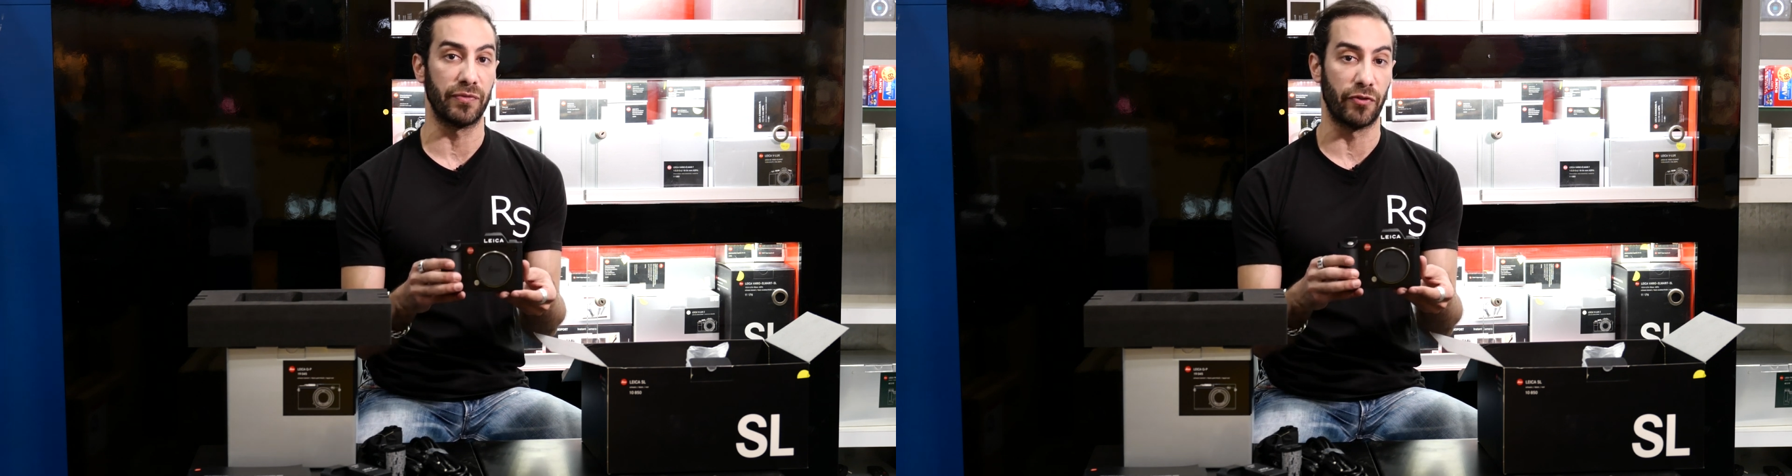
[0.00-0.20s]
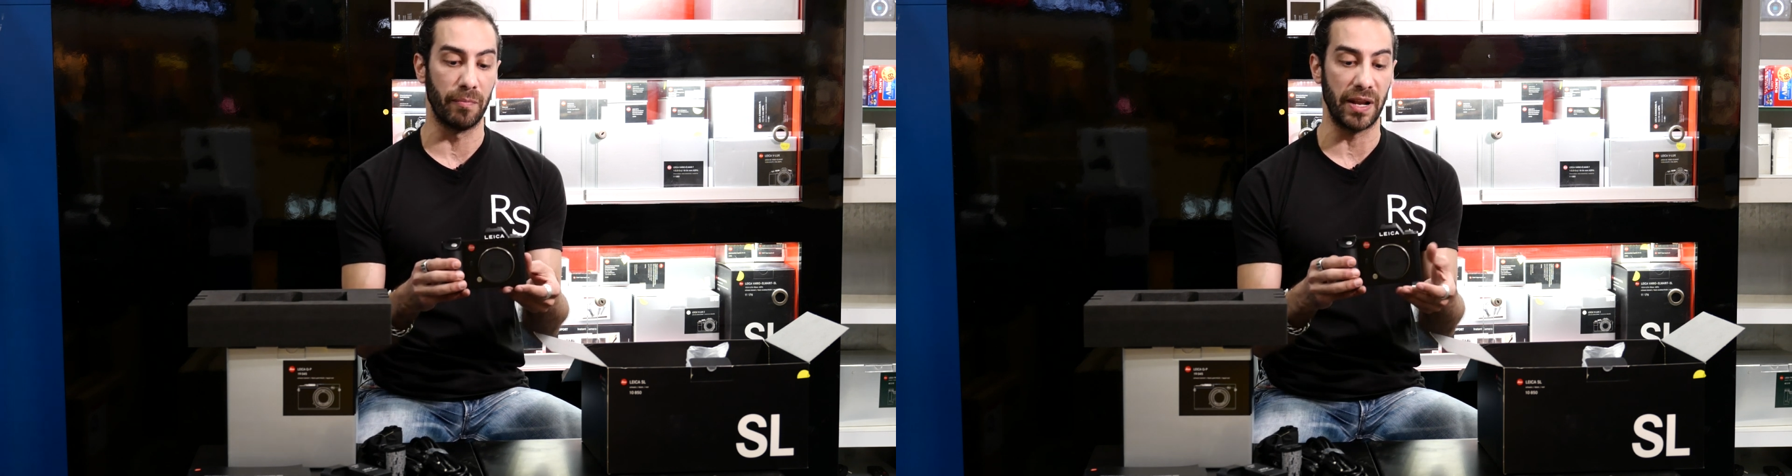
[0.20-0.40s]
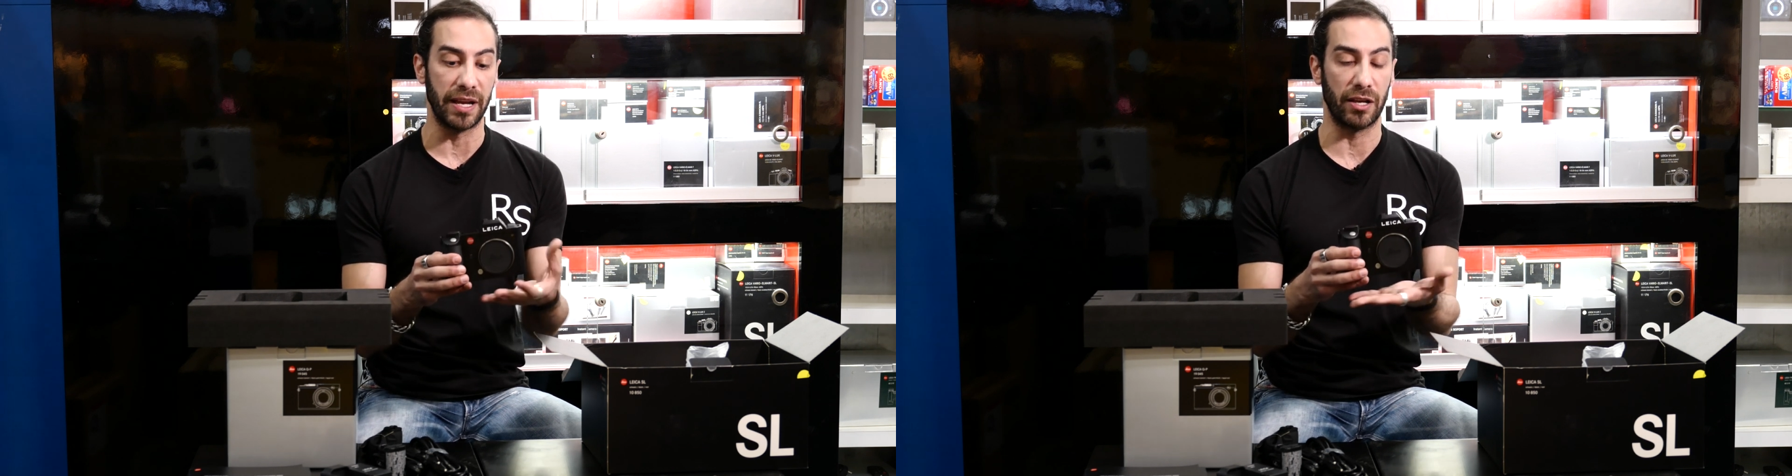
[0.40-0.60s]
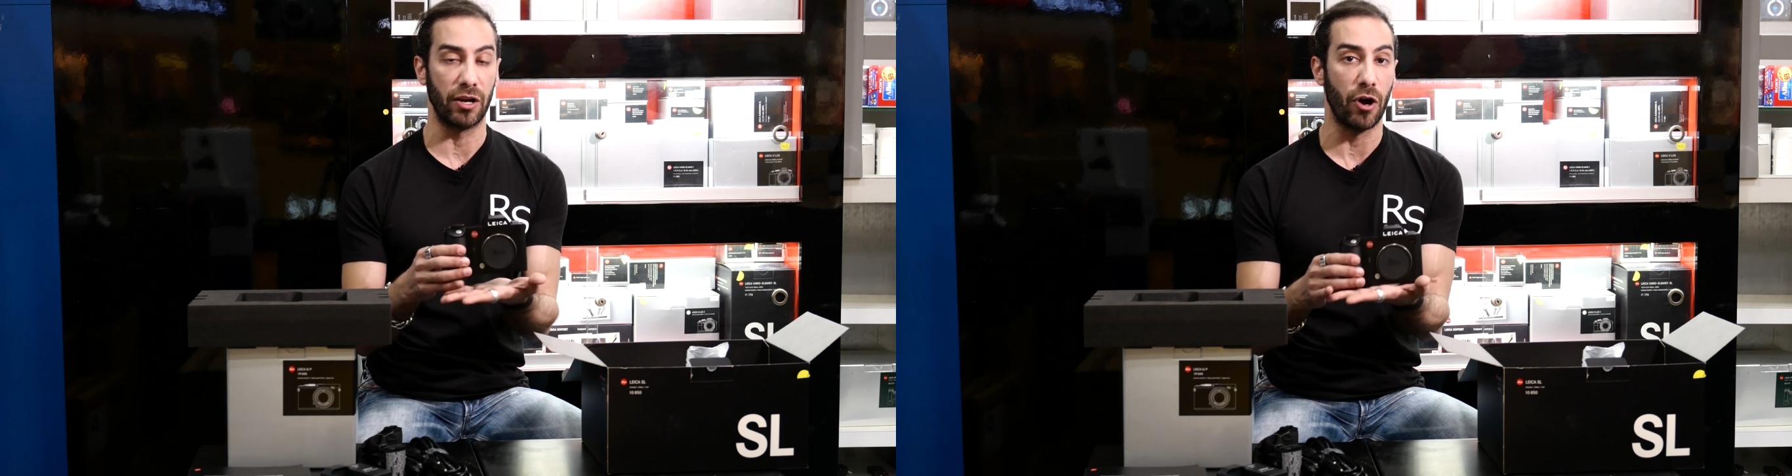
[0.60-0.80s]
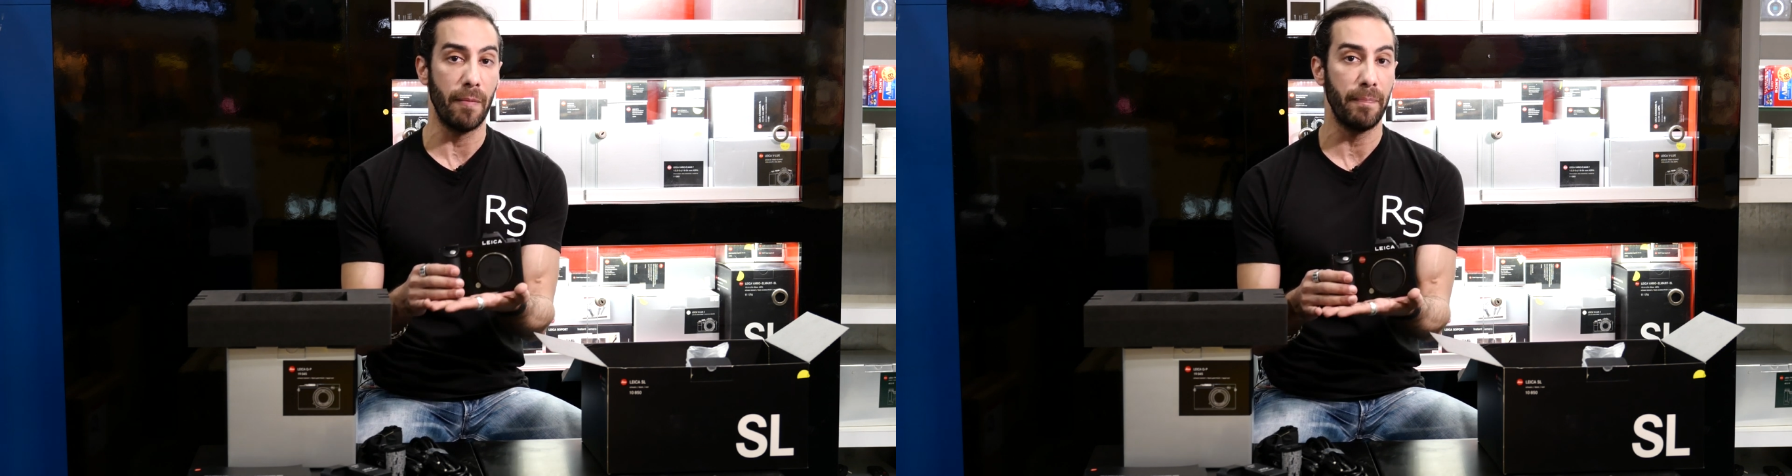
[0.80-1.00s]
from
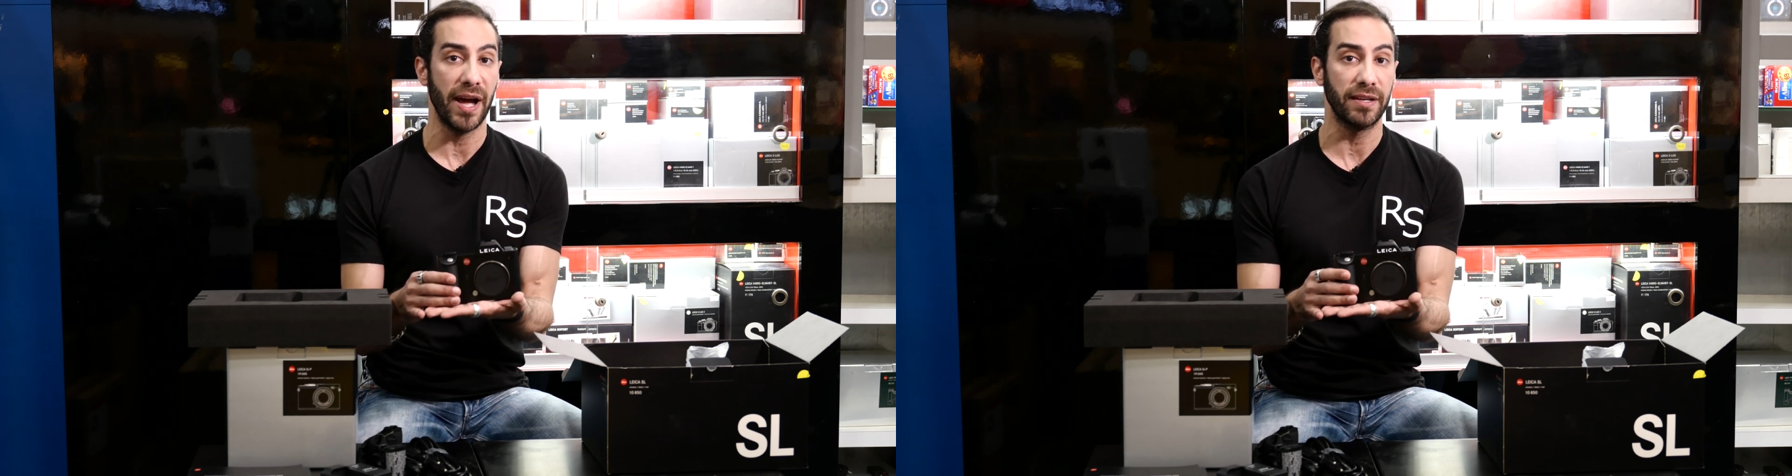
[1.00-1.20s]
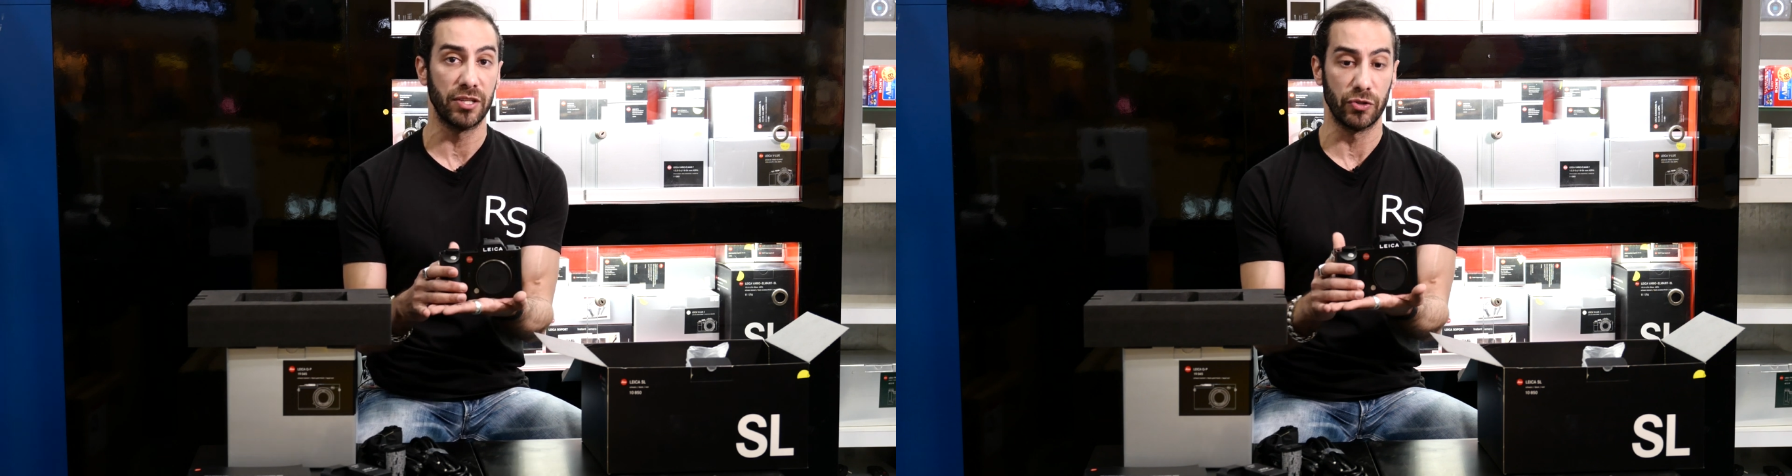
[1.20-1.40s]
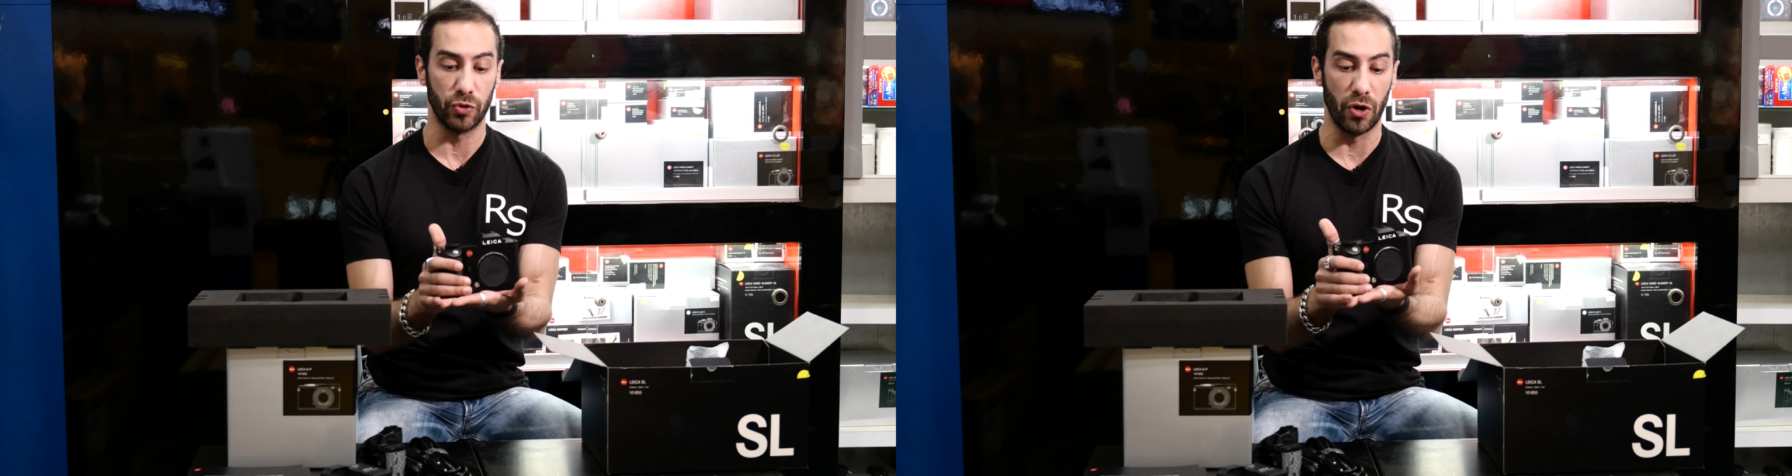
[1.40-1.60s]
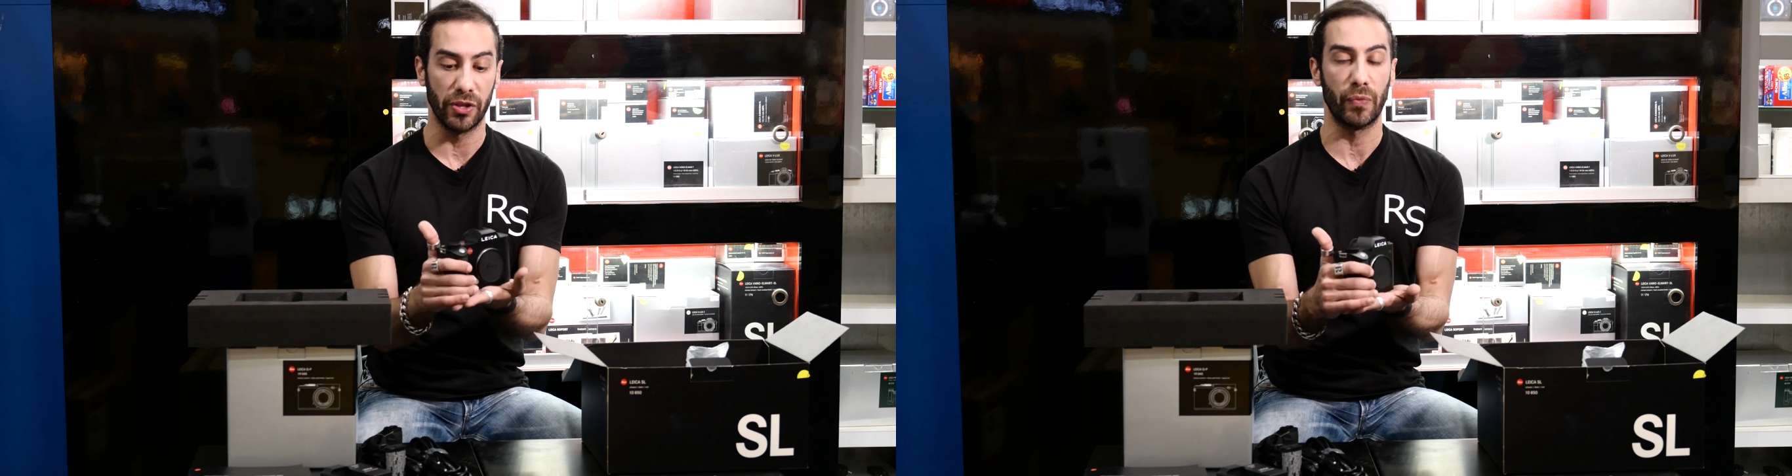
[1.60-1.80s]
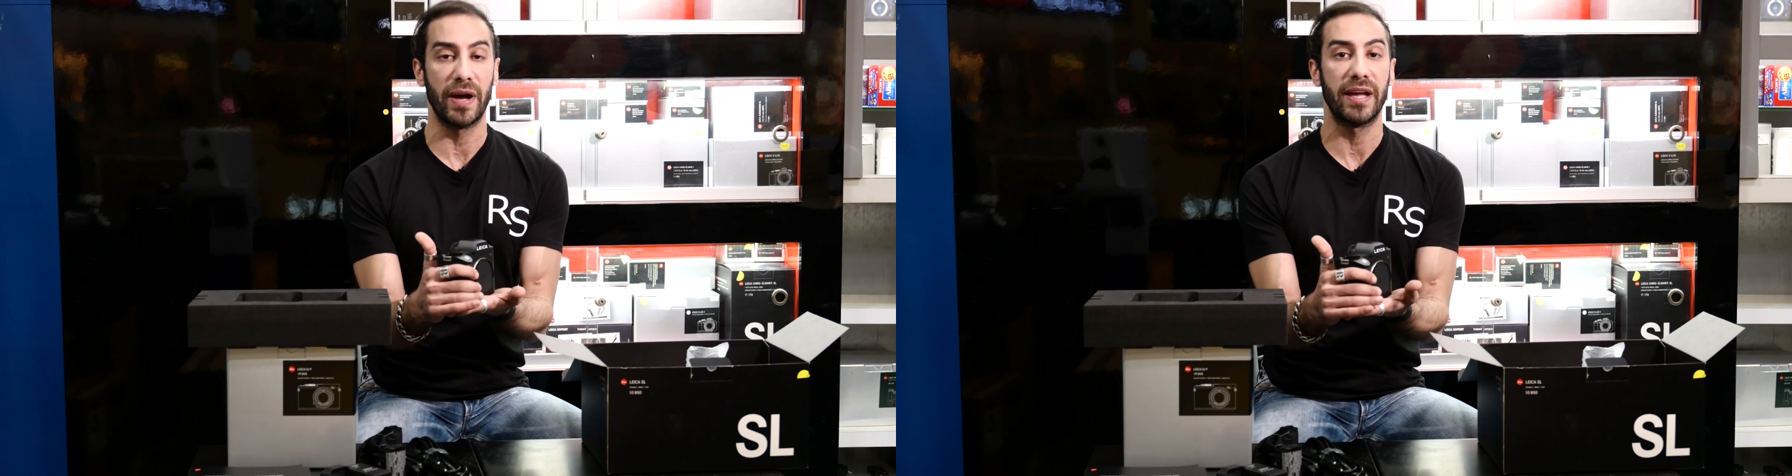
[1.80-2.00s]
like compact to all
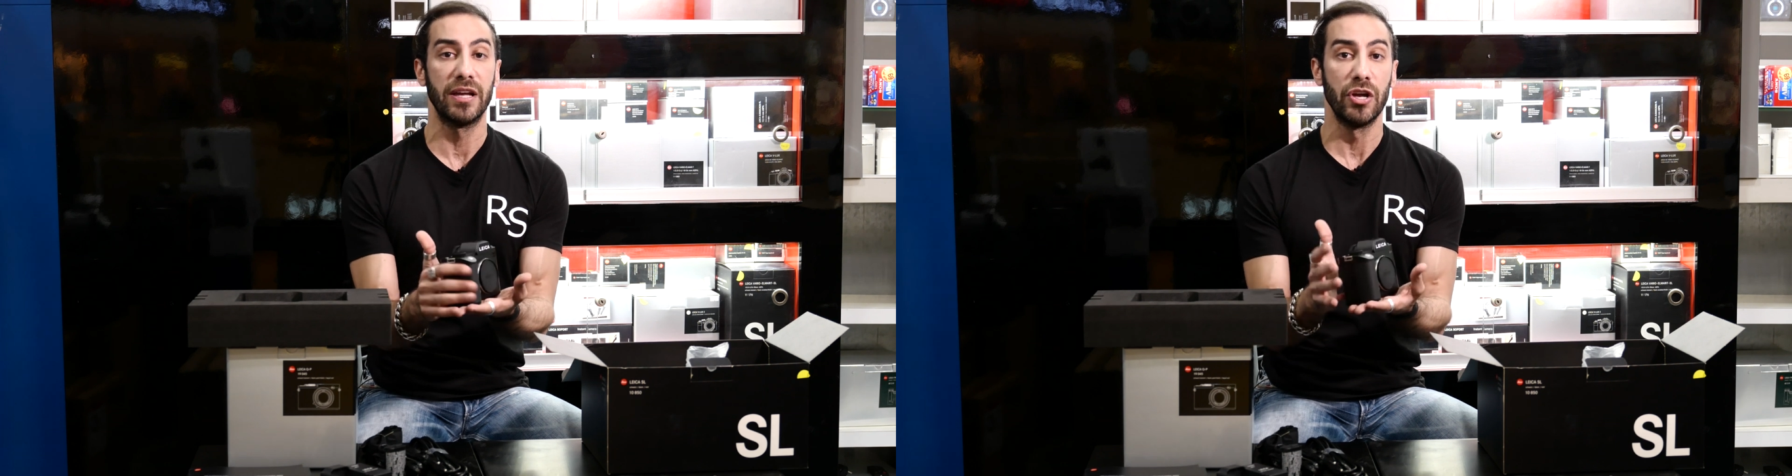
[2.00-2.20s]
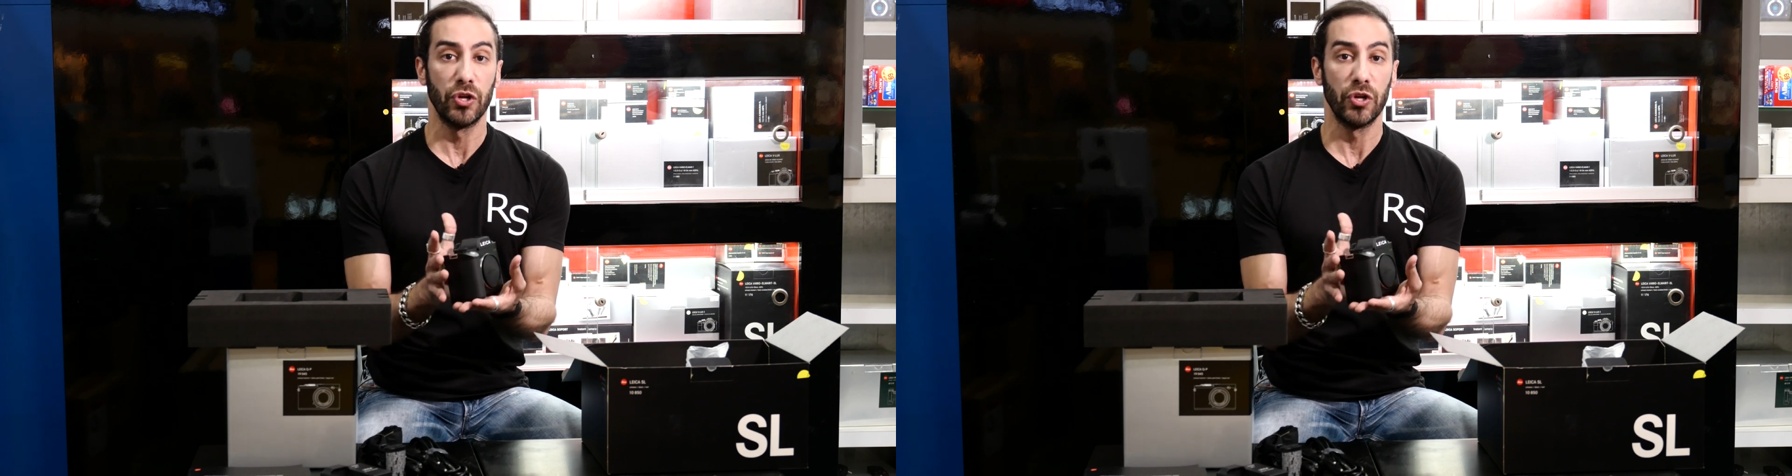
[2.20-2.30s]
the way